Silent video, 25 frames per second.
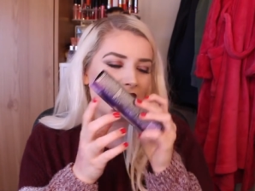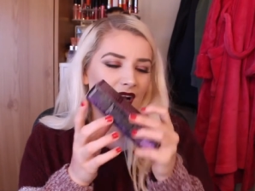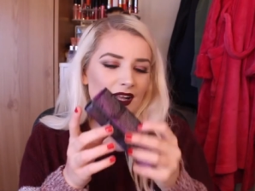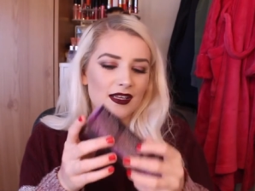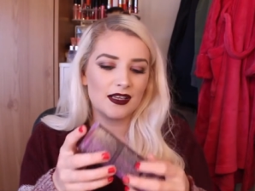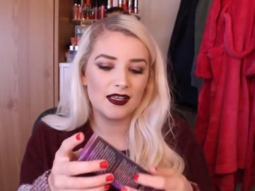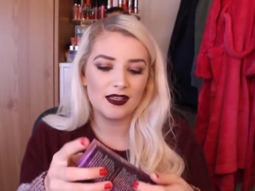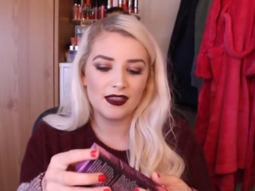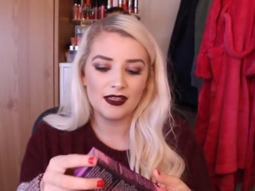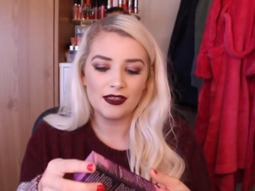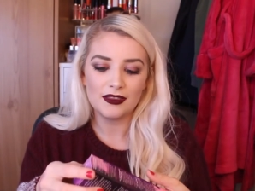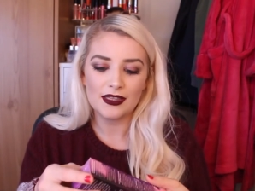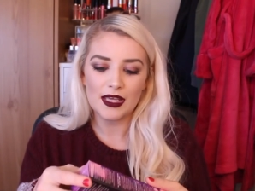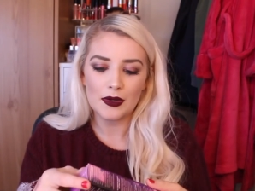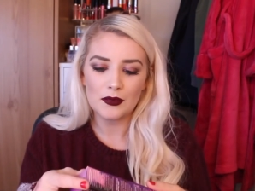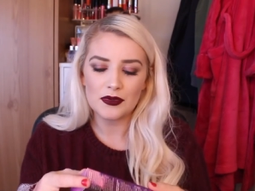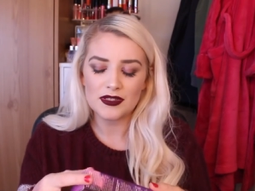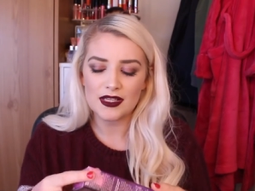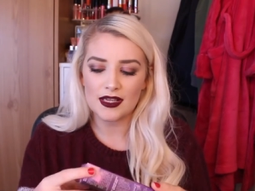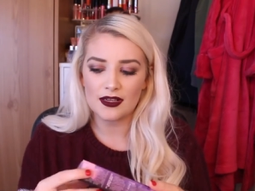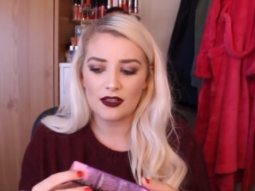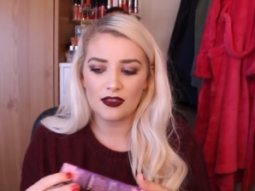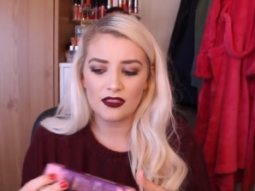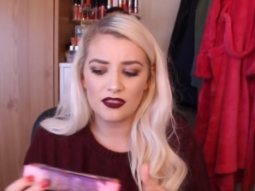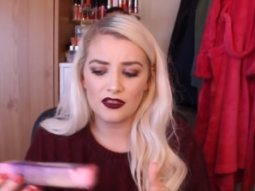and I think that
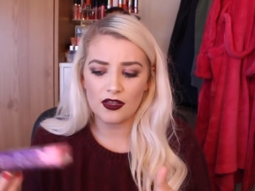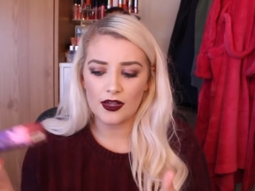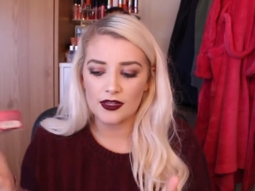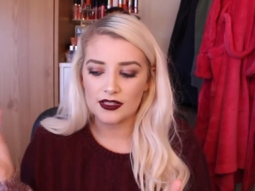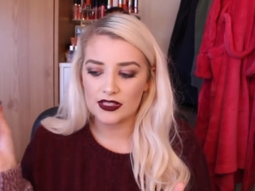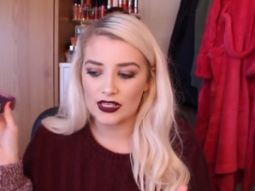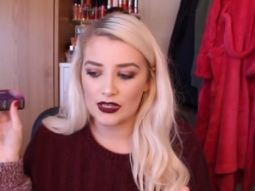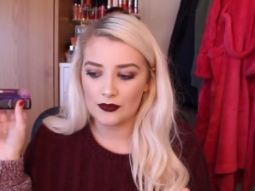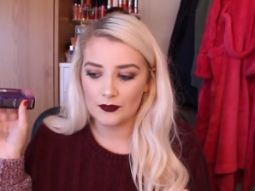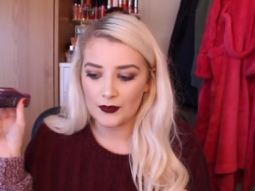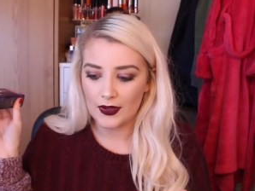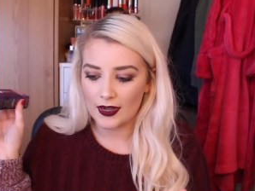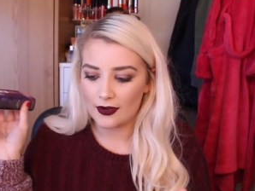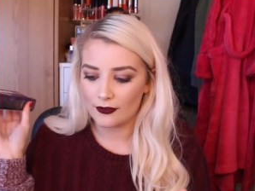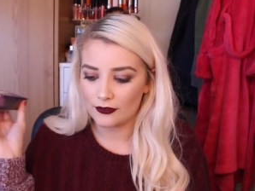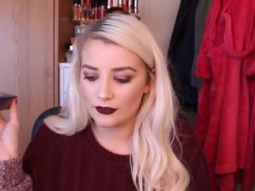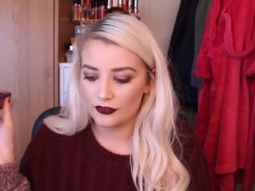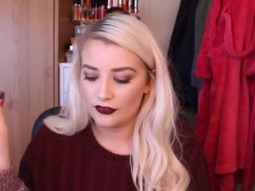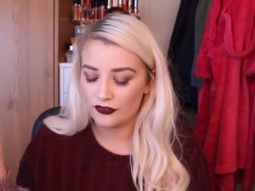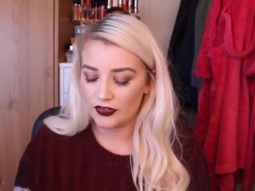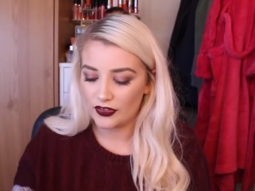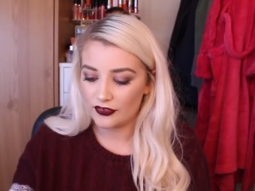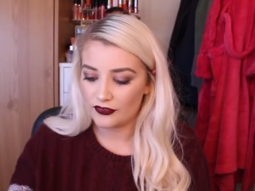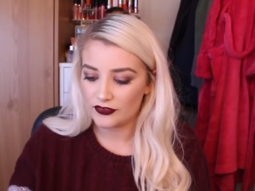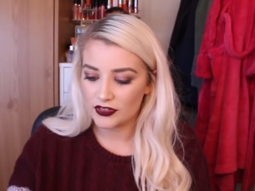was like thirteen
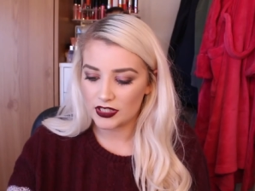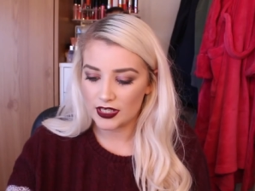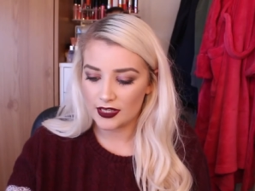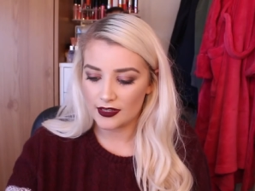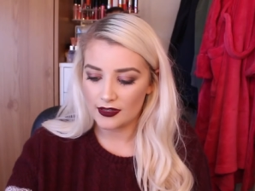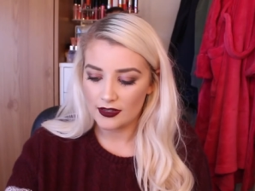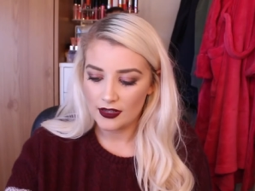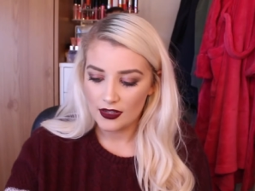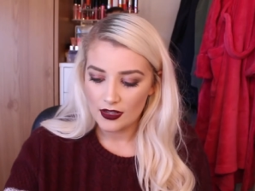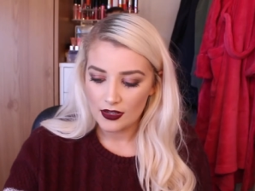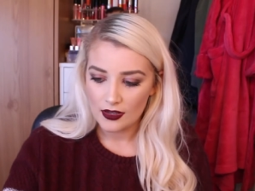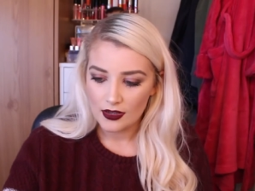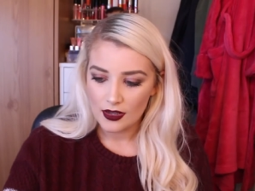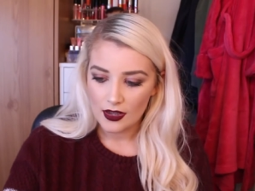pounds fifty.